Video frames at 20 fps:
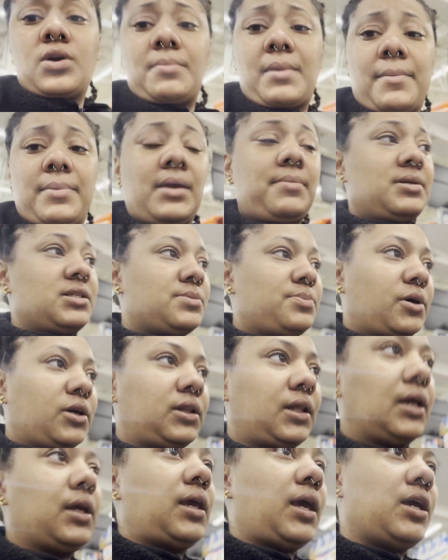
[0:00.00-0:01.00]
my baby's
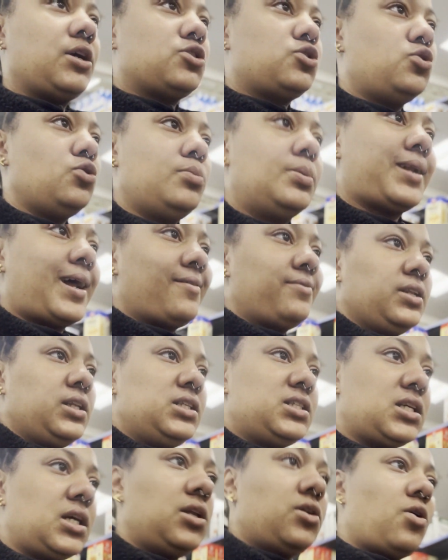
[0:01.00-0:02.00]
birthday cake too, but I really
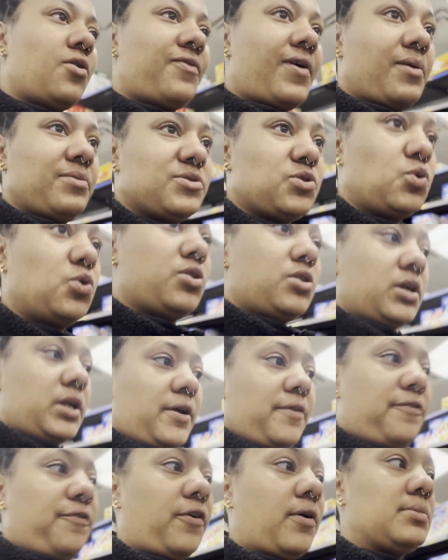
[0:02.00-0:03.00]
didn't know if I was ordering
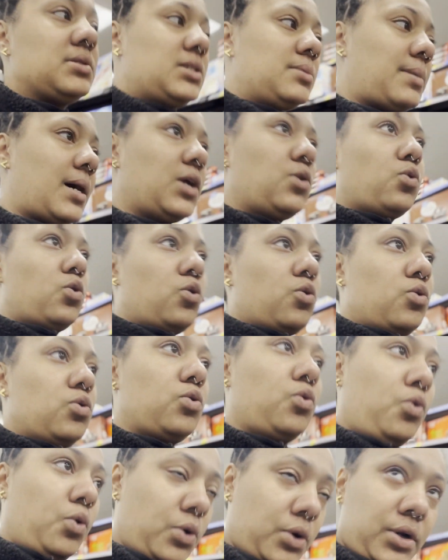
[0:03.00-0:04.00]
it from somebody or
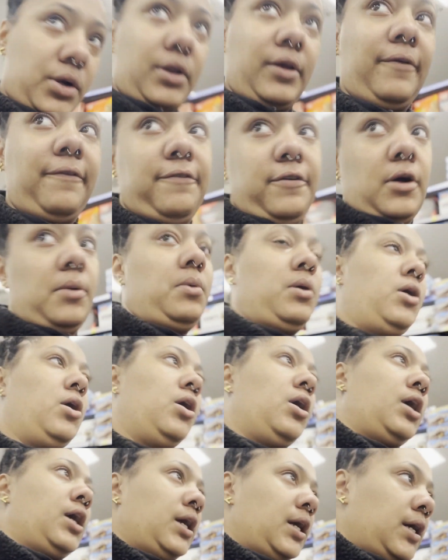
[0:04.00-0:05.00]
ordering it from
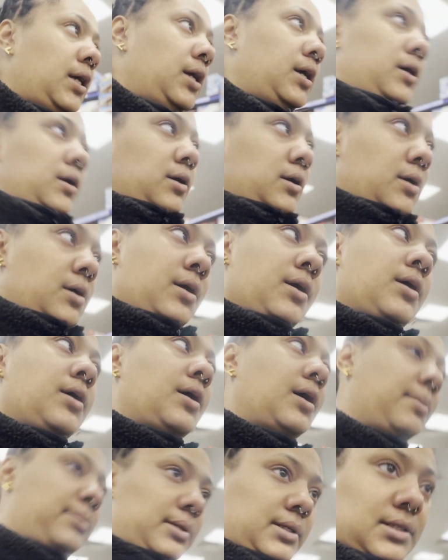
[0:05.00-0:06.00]

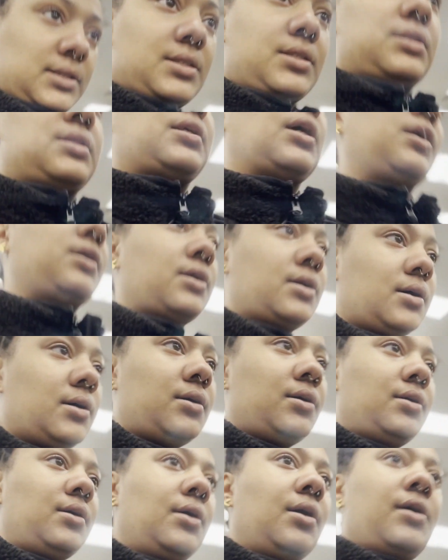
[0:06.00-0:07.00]
a place.
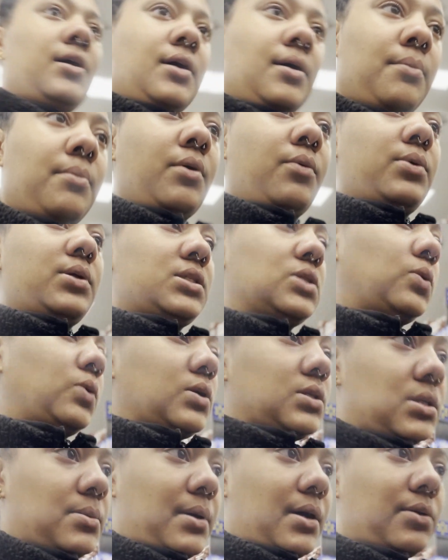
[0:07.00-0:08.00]
But we
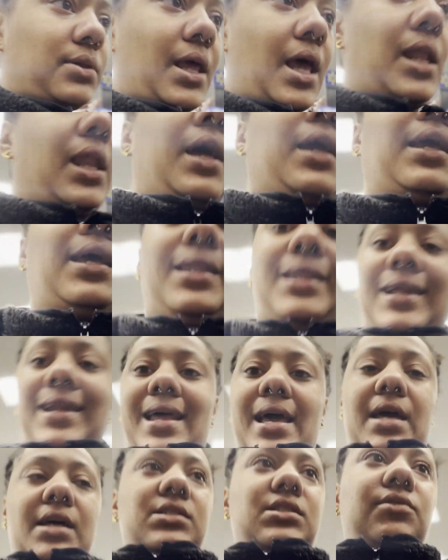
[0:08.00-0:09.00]
talked about that like in the
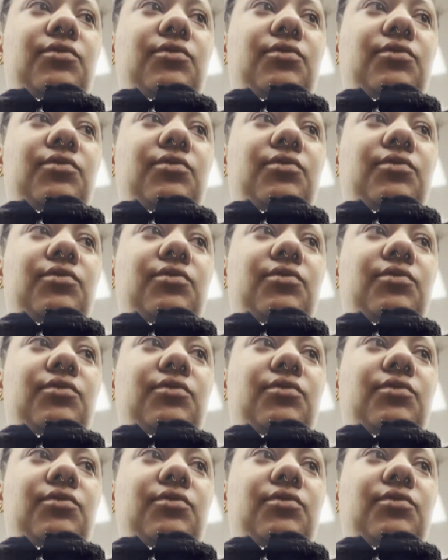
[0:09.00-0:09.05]
last